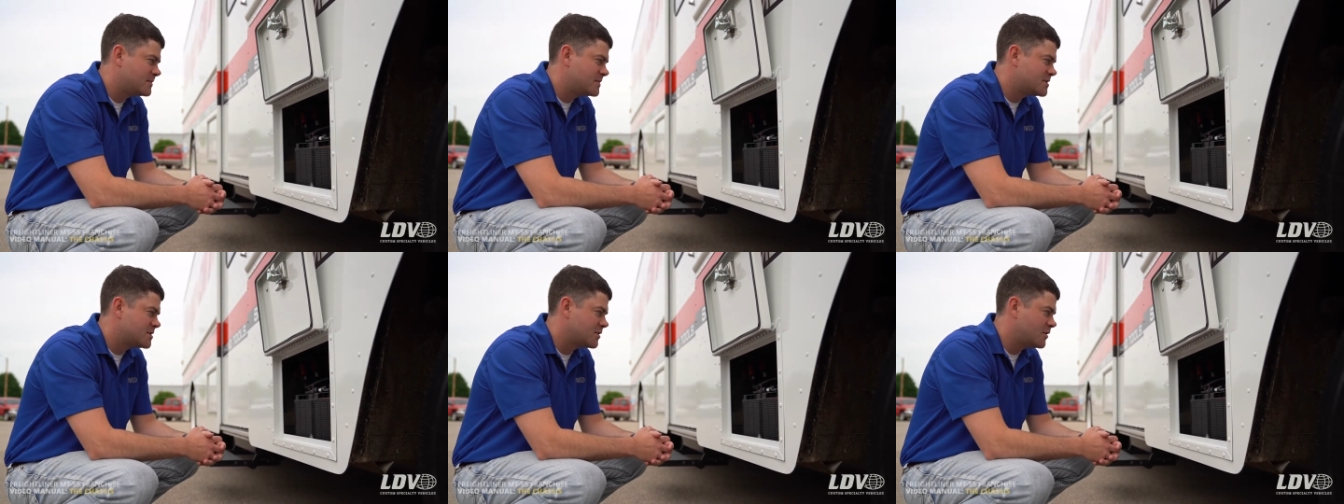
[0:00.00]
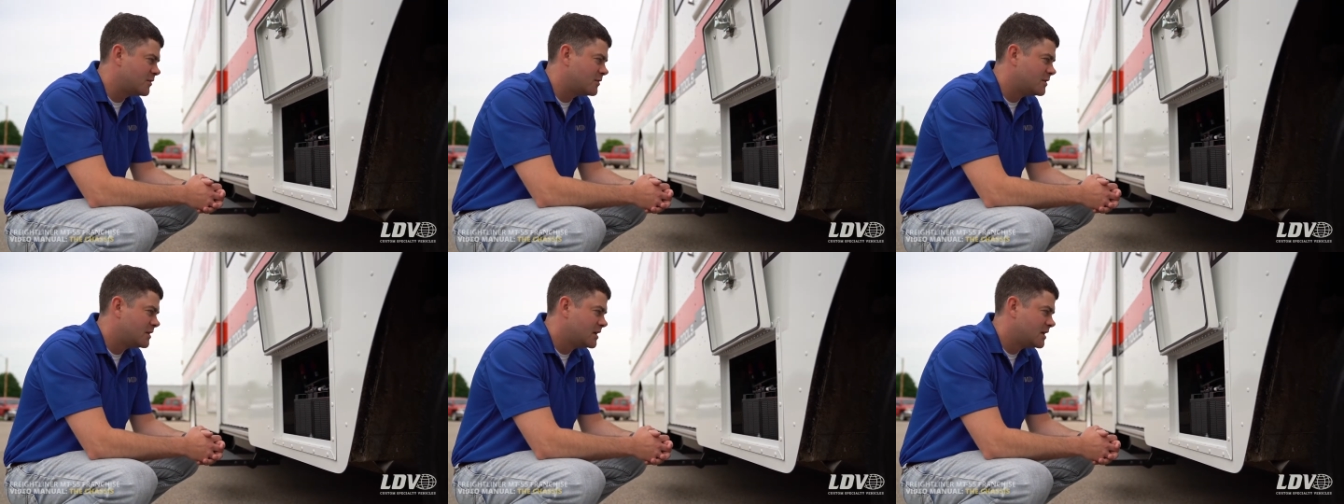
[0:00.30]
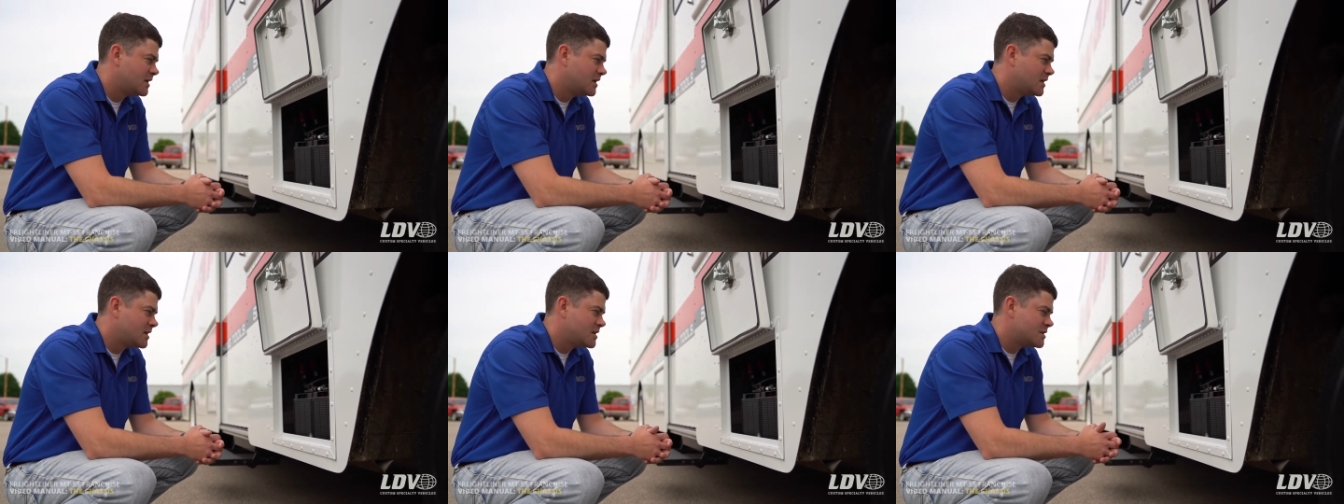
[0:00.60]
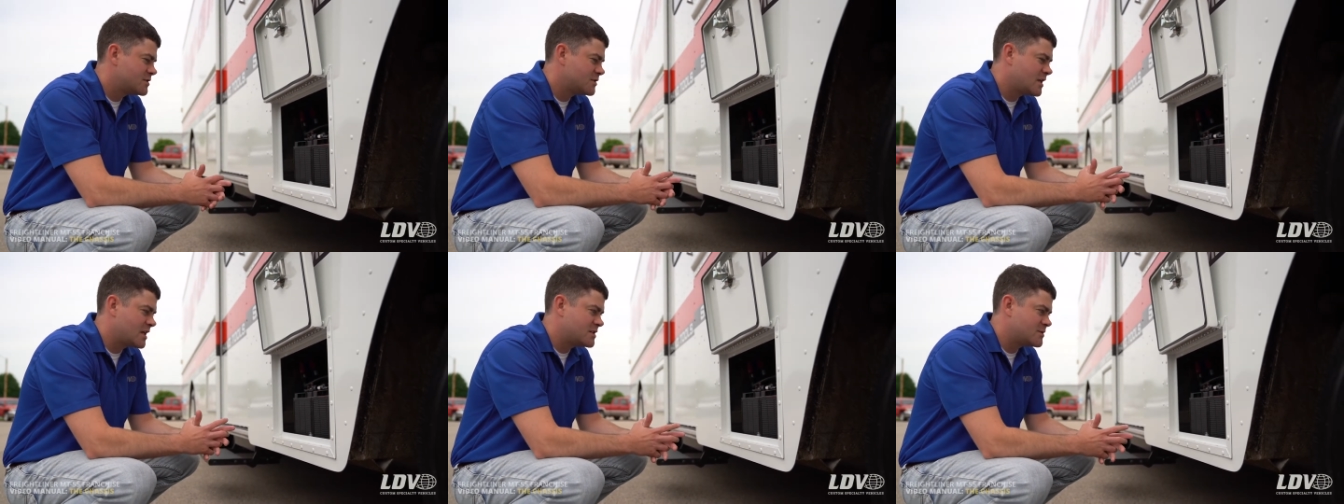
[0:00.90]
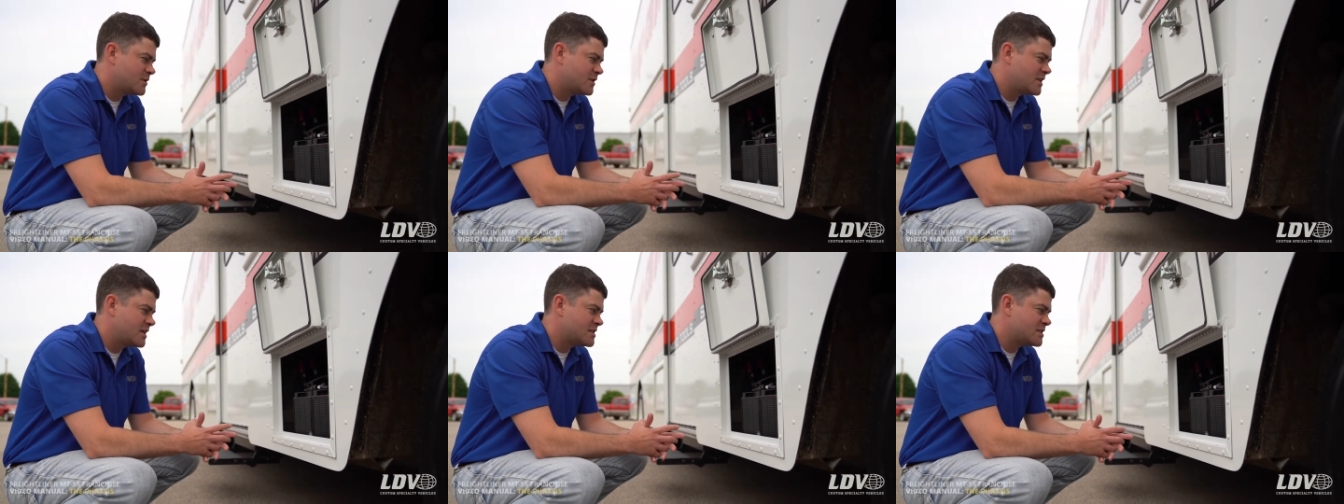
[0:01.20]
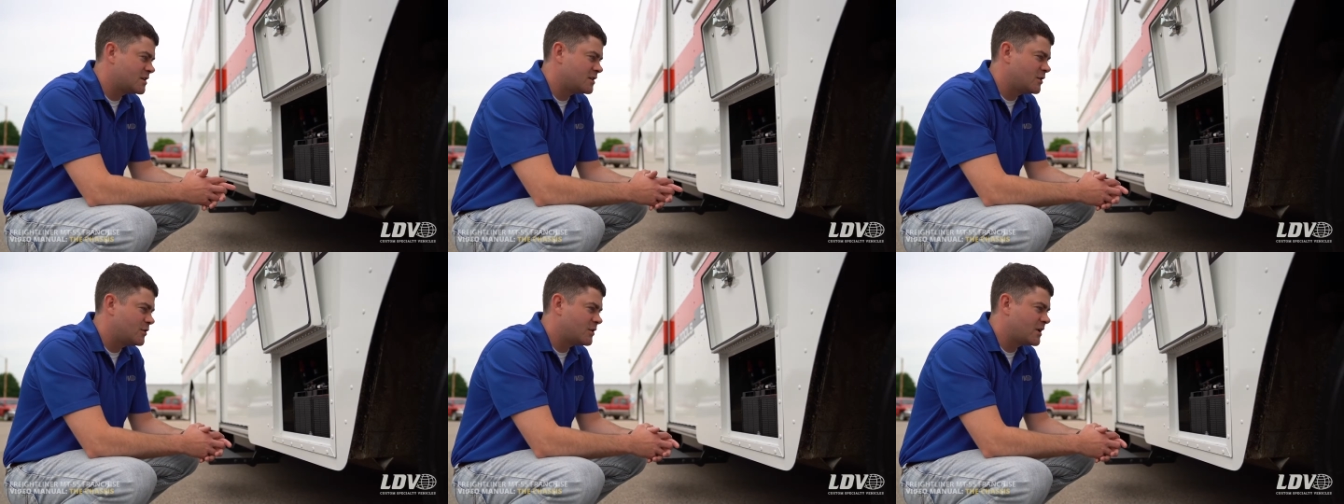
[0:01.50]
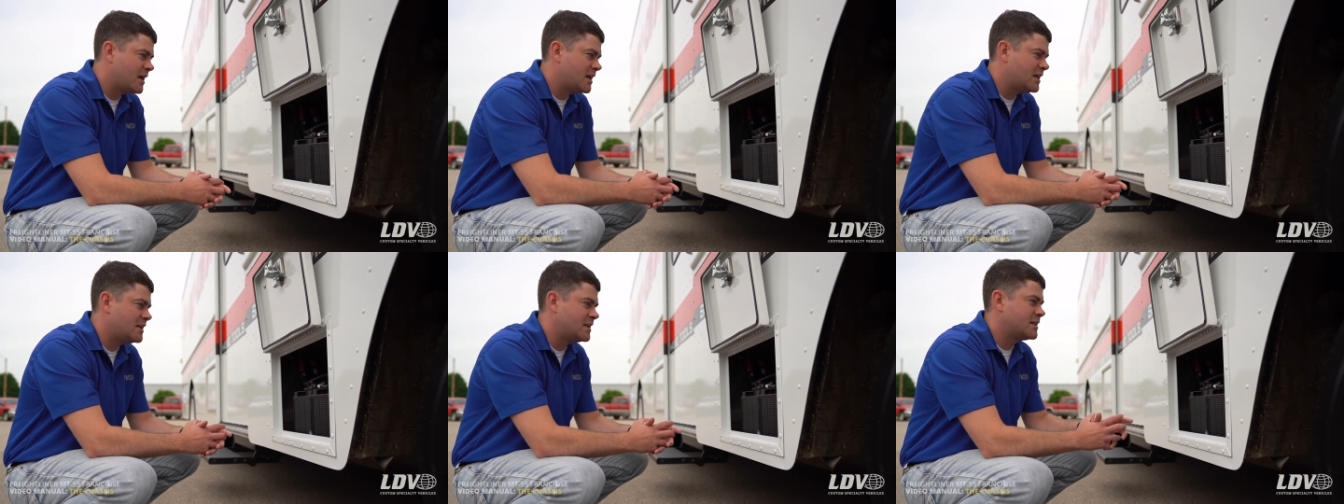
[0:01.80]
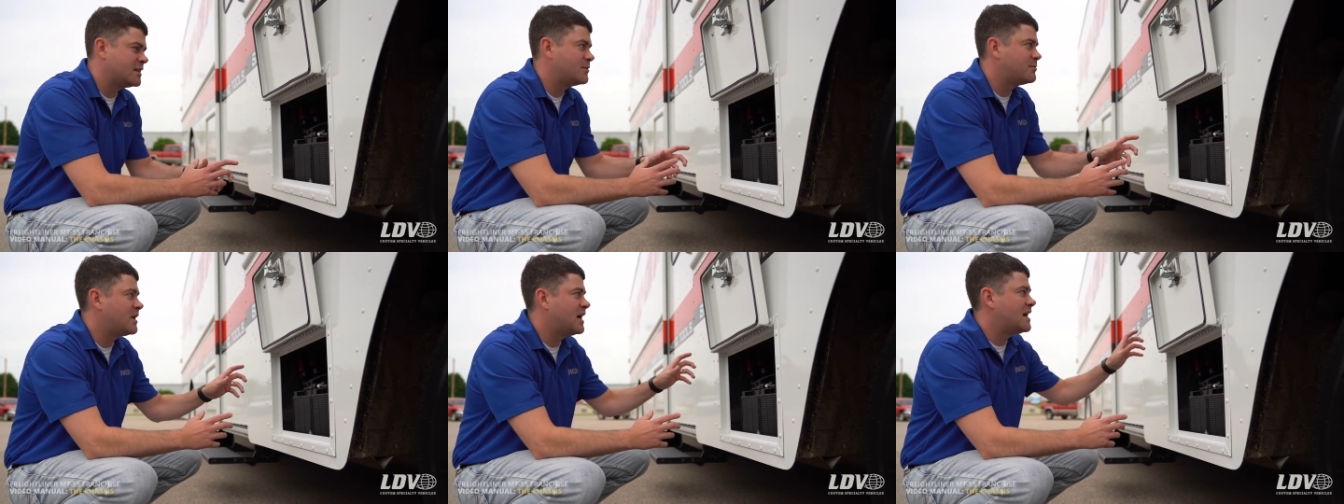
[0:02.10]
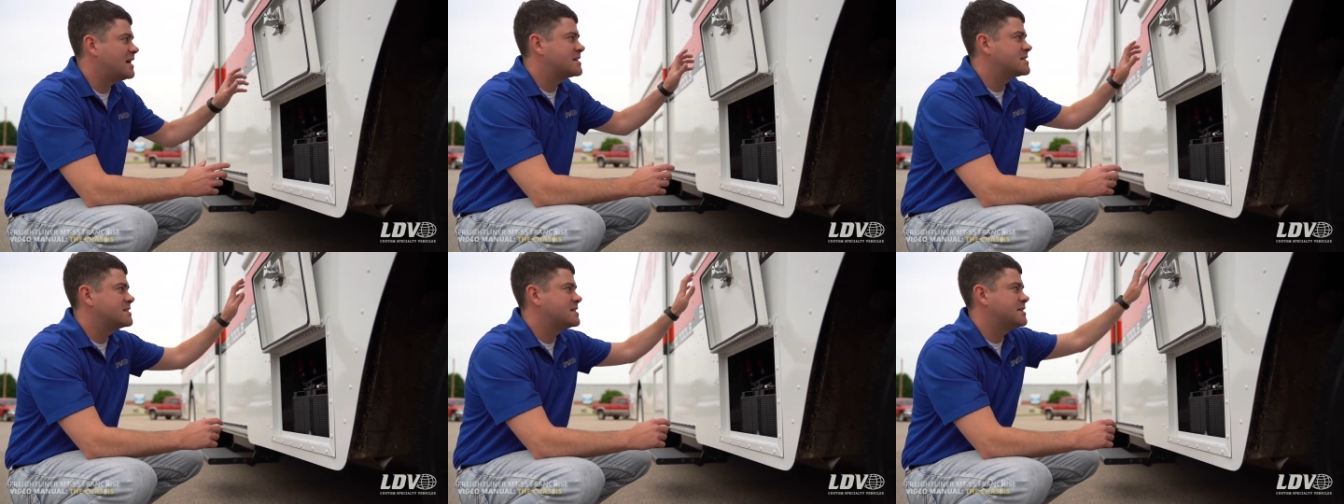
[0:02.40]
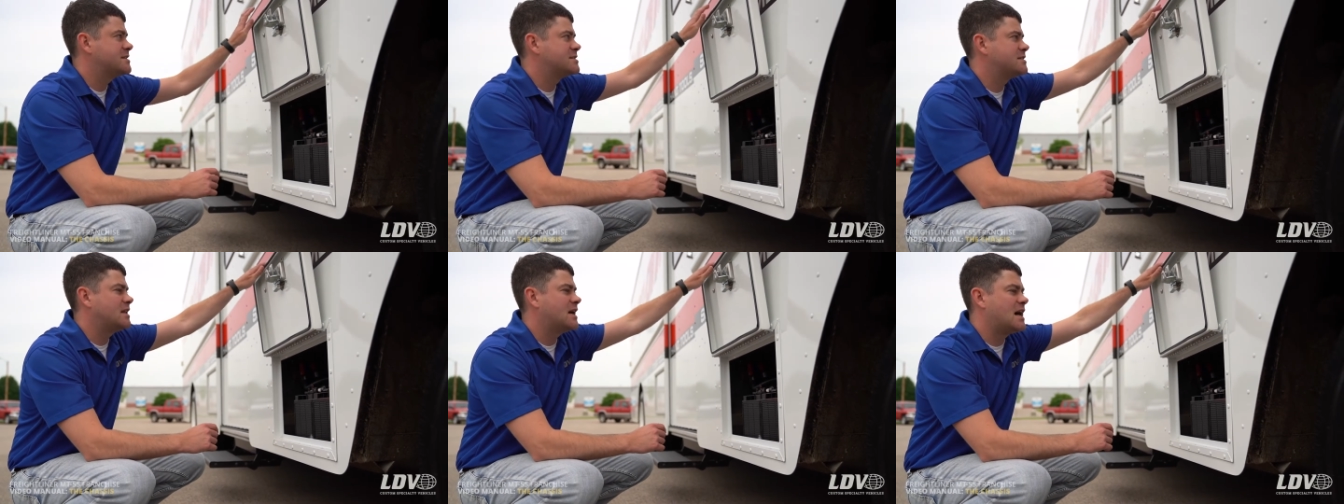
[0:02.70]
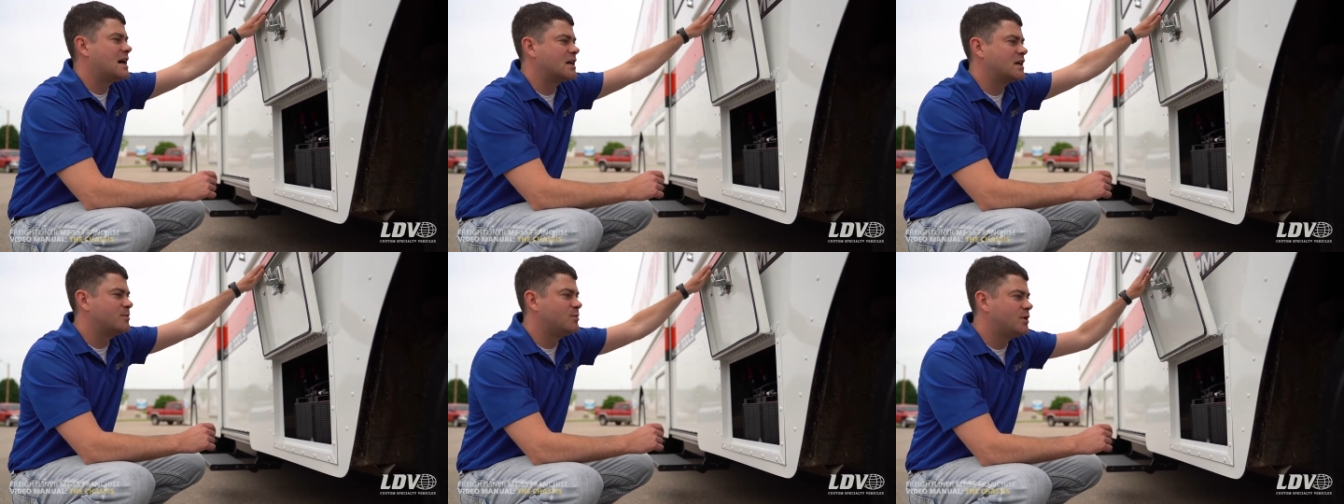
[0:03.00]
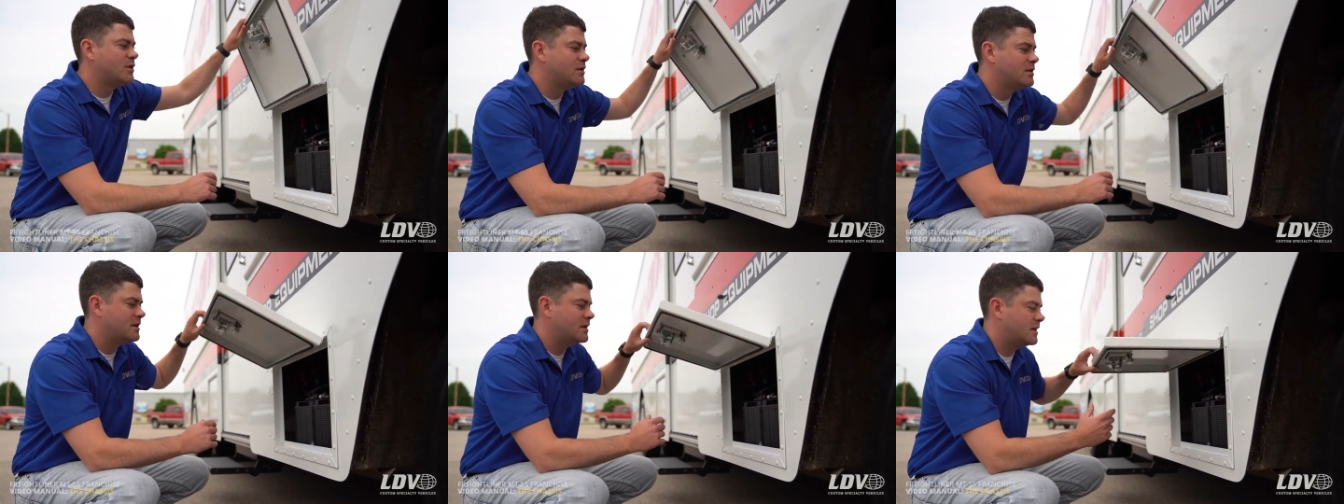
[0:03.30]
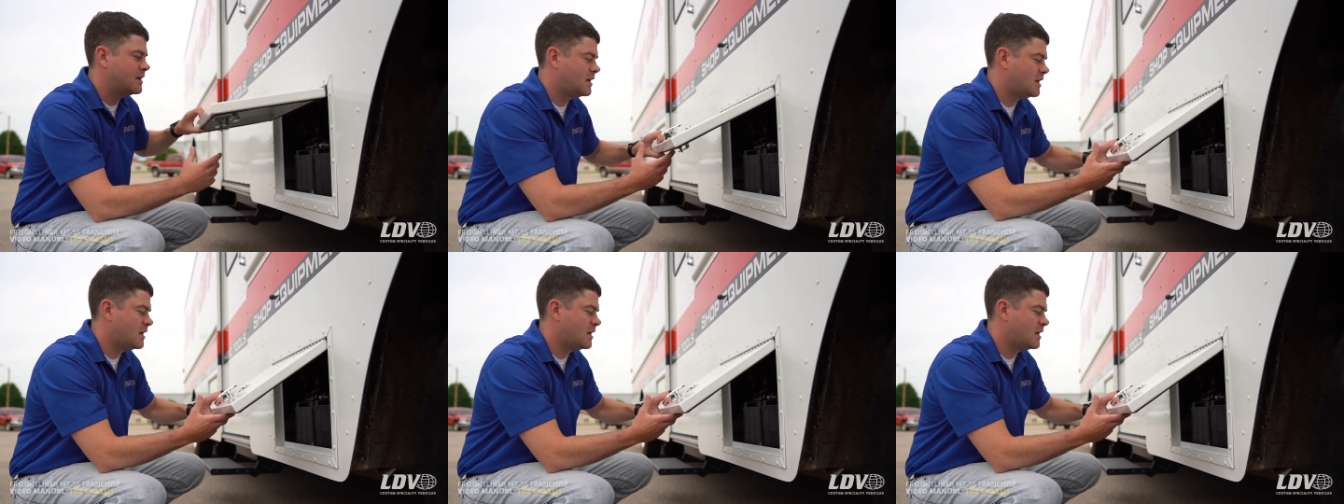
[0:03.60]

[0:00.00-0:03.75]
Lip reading: So that's where these are located, and the box is lockable